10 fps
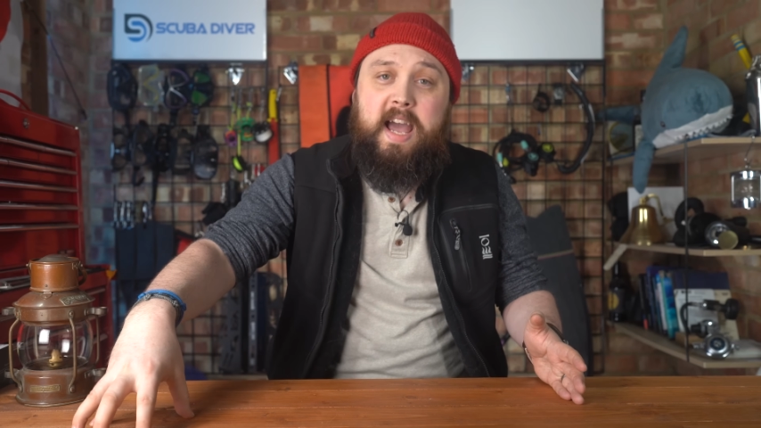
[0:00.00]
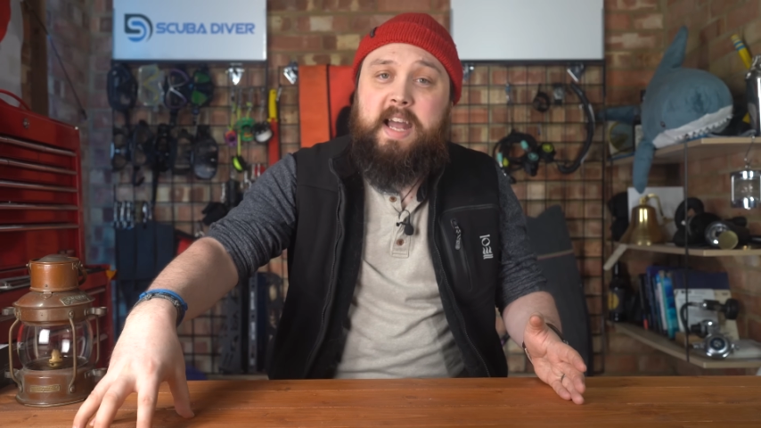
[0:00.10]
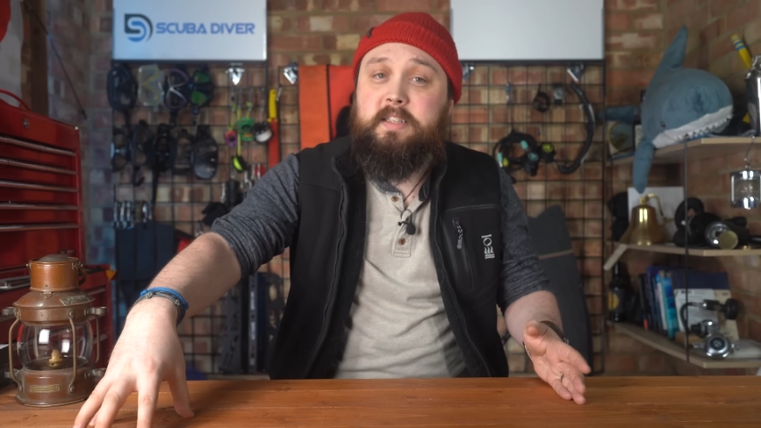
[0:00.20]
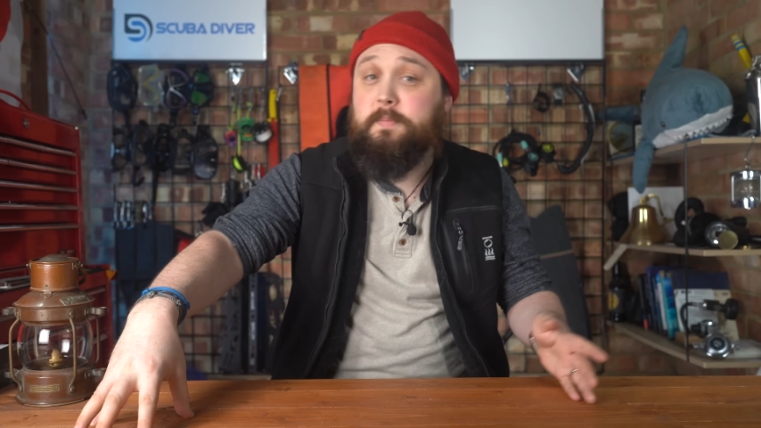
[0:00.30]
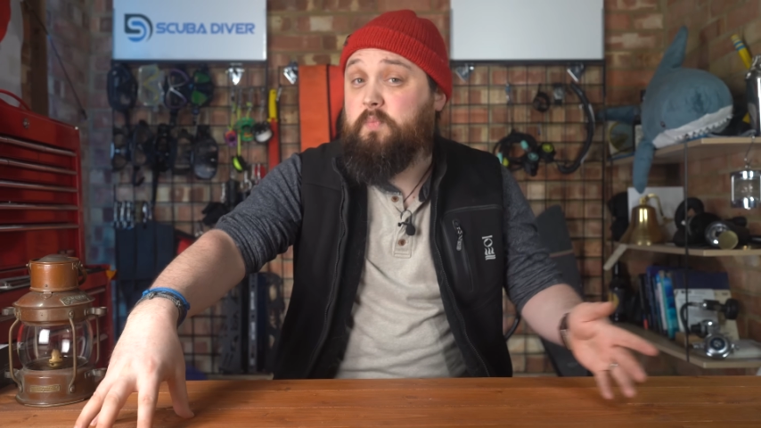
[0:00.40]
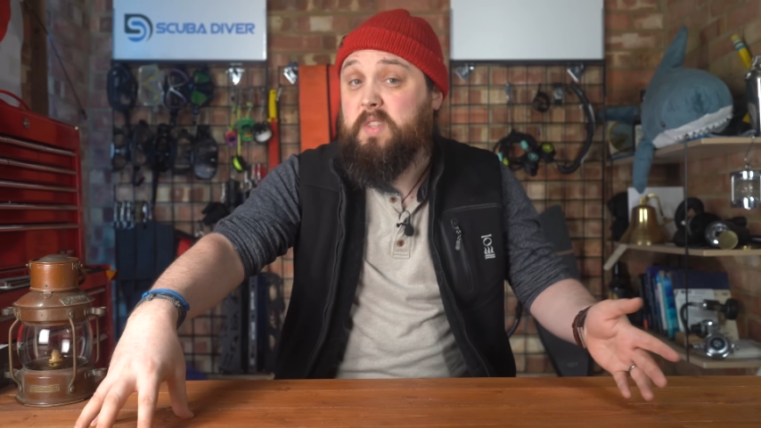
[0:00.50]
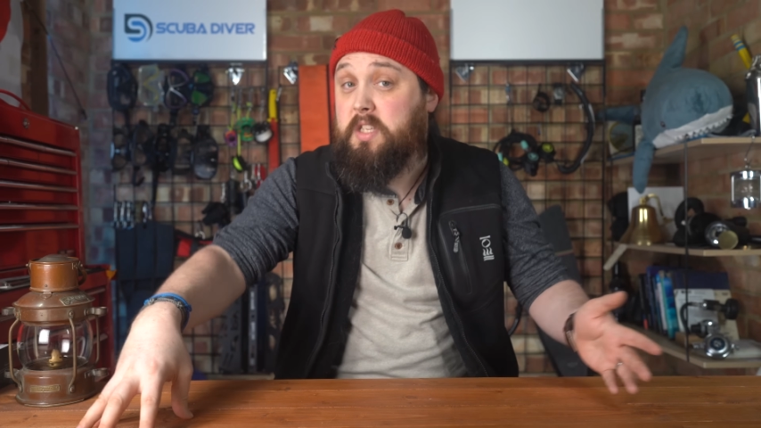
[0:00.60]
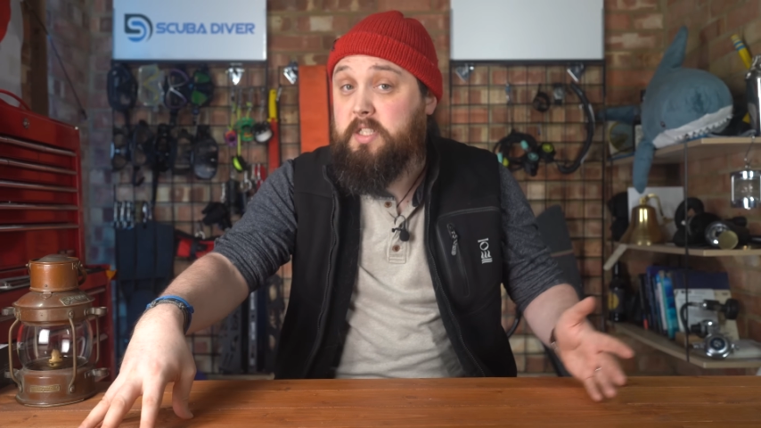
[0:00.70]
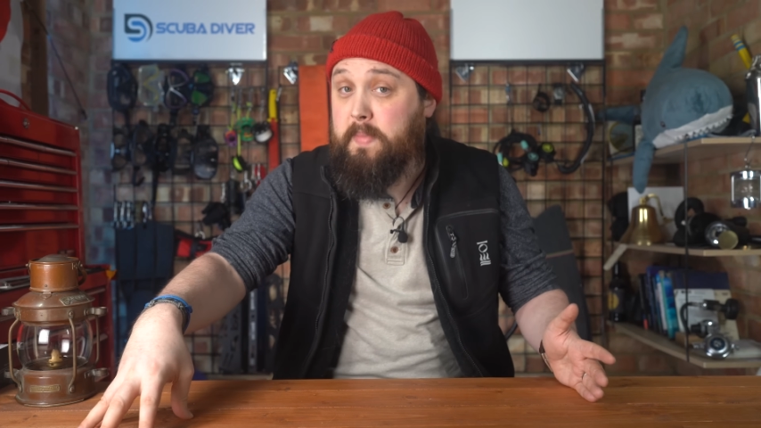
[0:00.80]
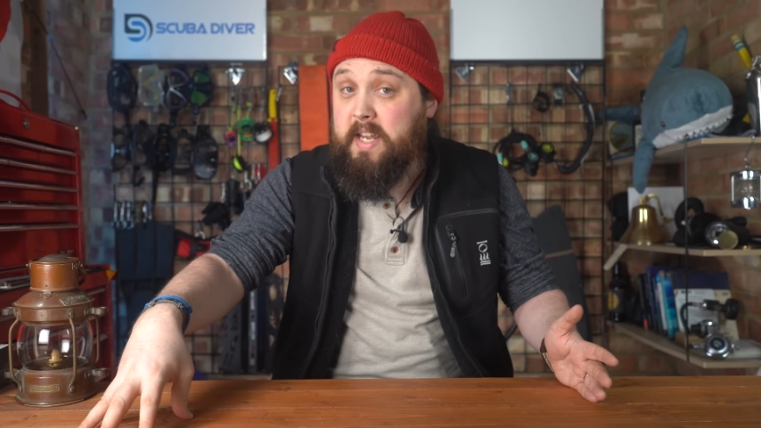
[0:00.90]
And it
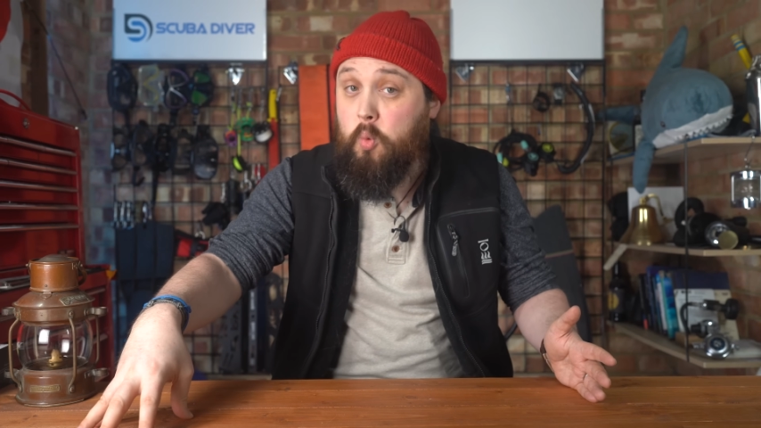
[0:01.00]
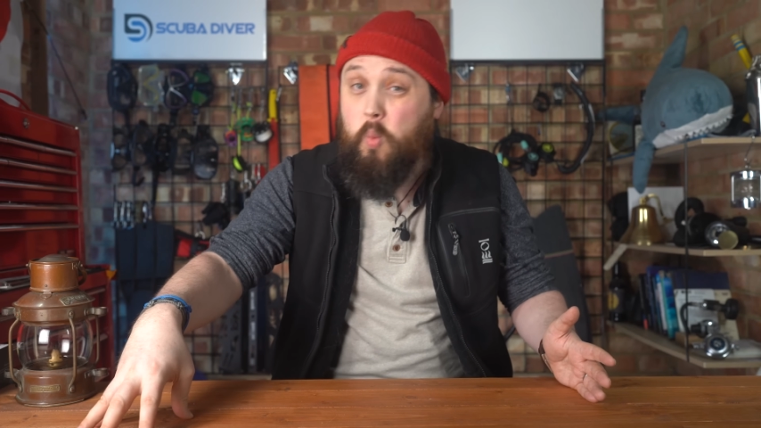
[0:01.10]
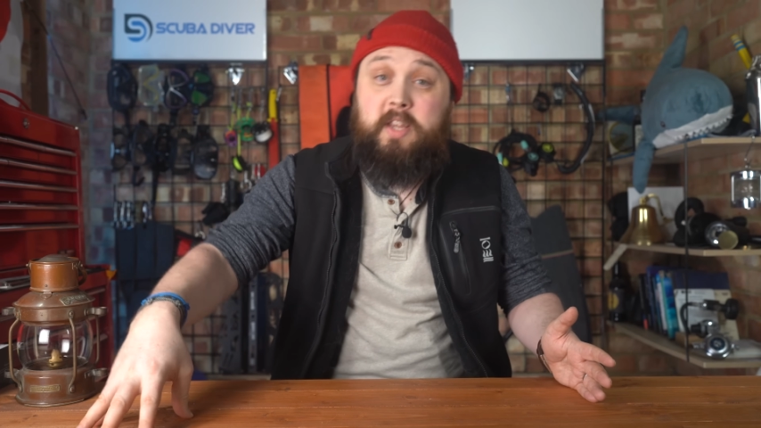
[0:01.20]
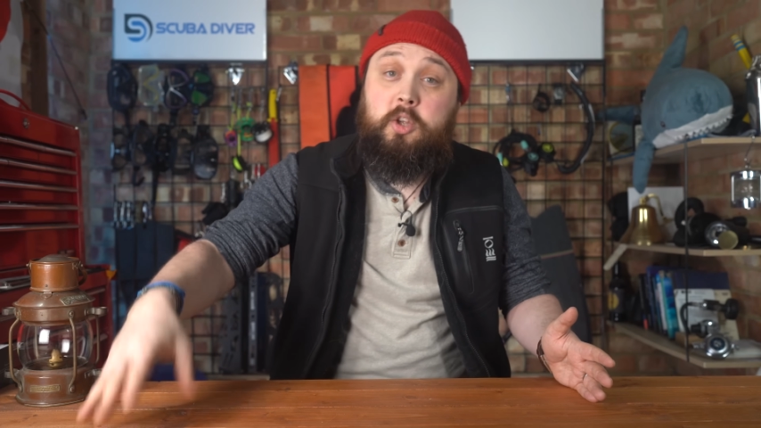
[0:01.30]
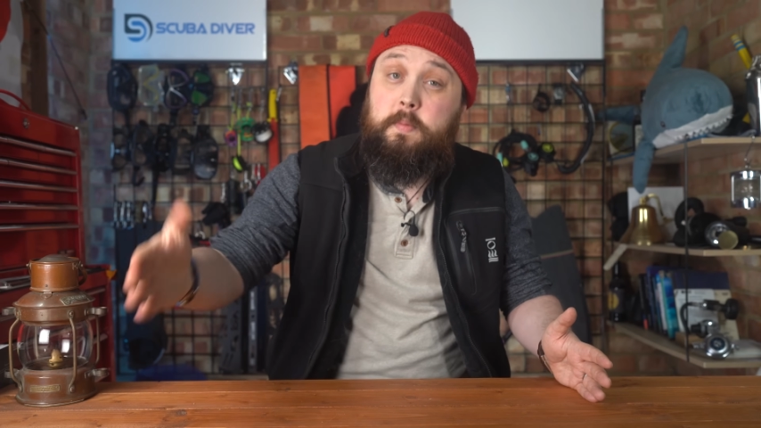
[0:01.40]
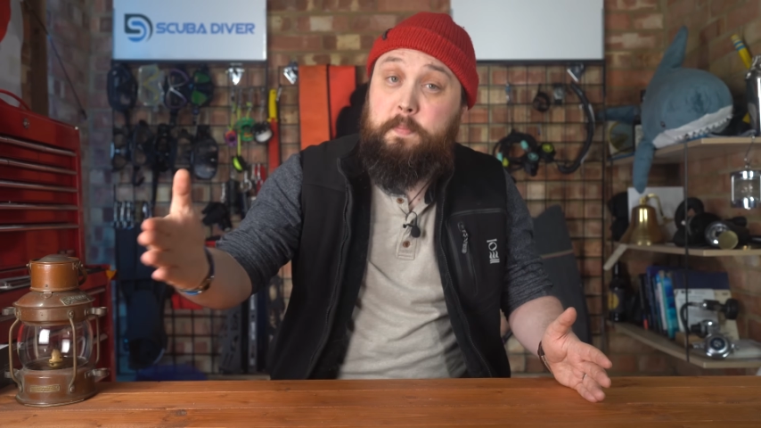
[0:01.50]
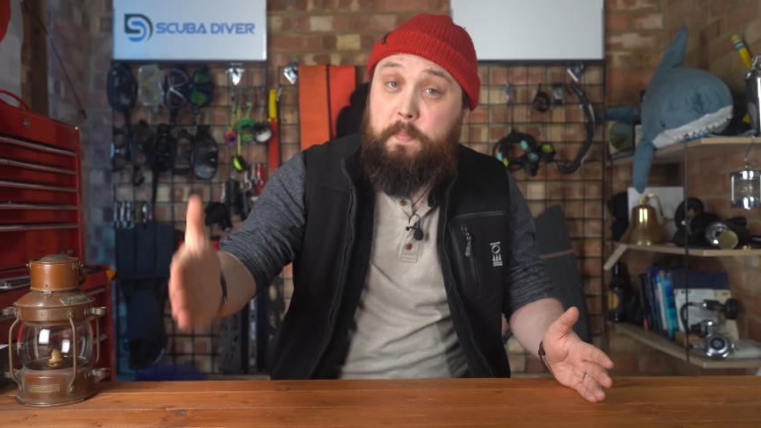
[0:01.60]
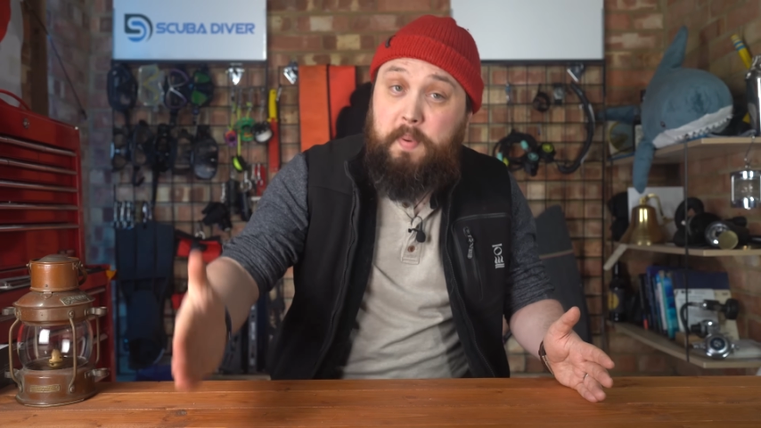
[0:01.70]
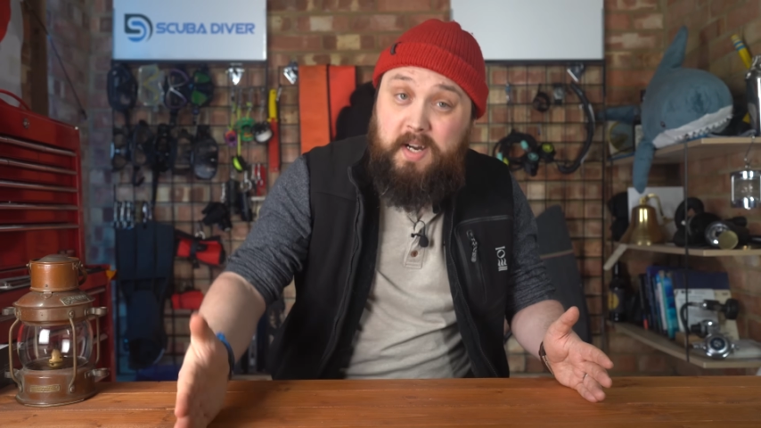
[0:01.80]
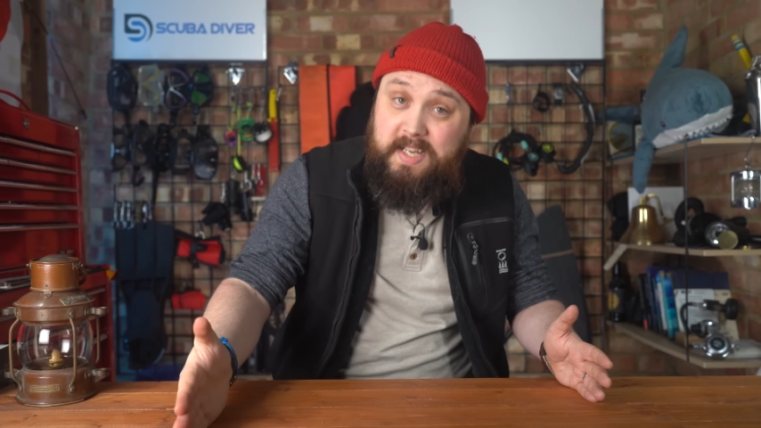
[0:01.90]
doesn't matter when you
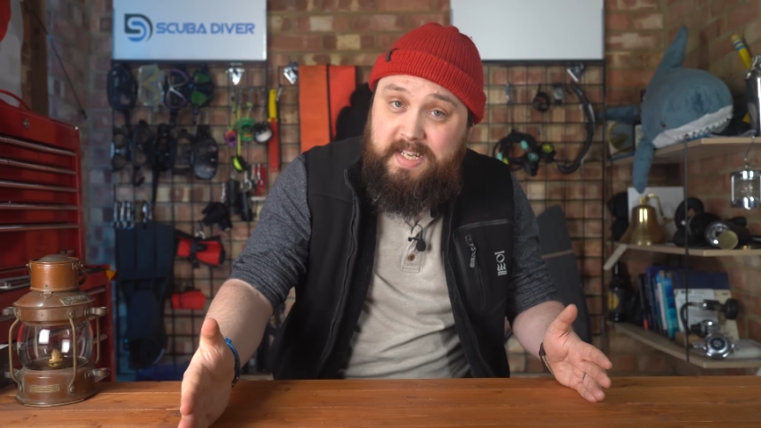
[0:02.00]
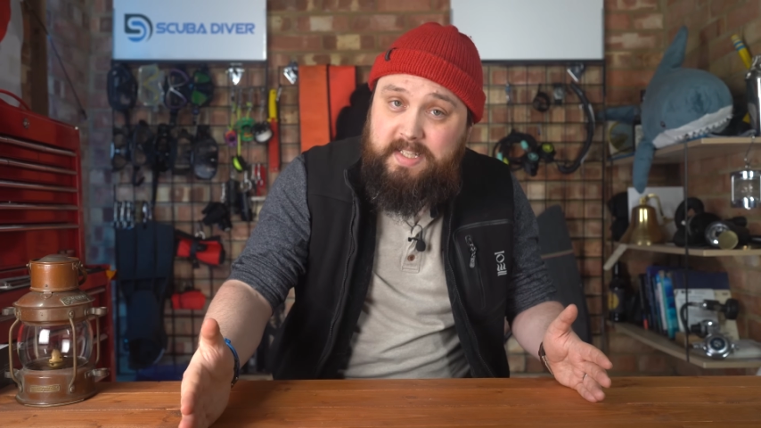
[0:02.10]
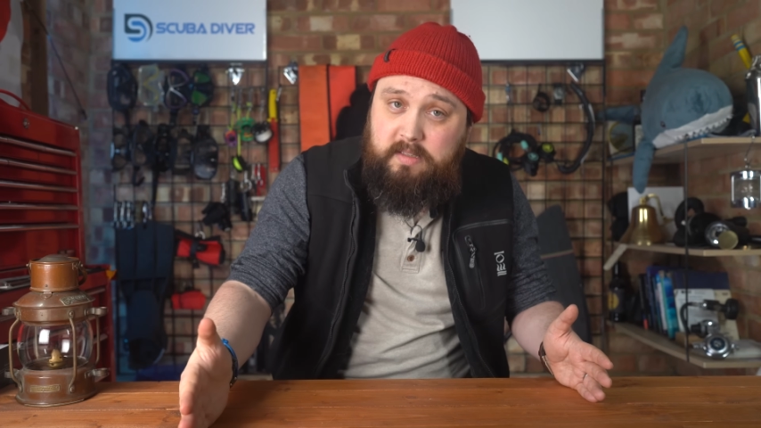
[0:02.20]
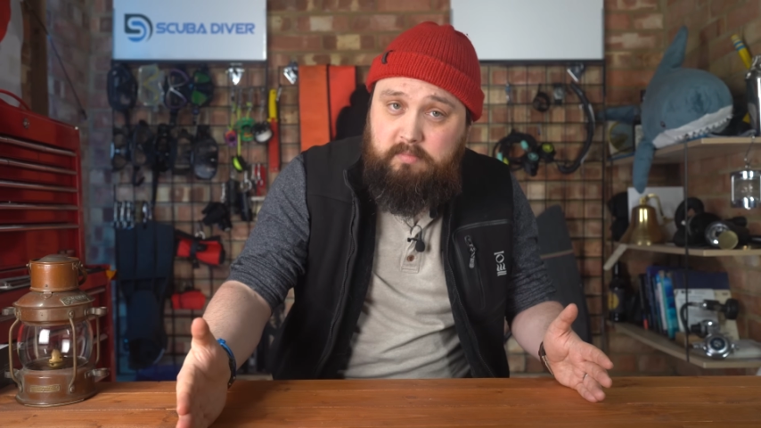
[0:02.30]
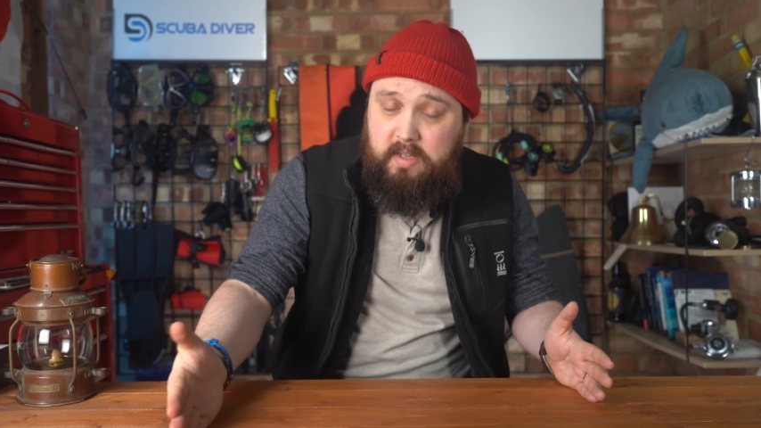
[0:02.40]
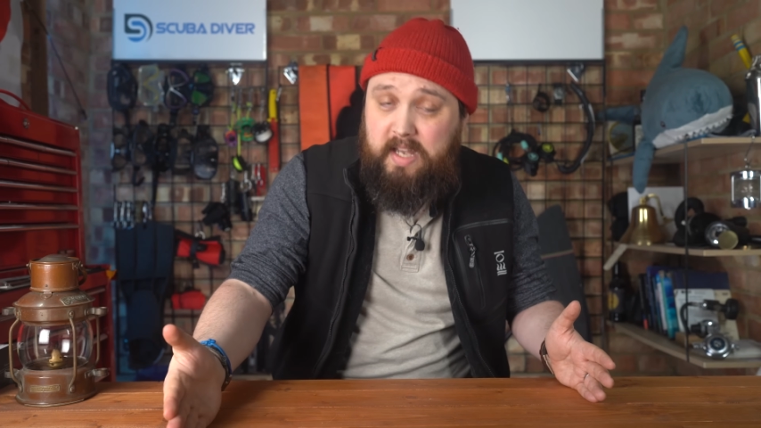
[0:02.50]
buy it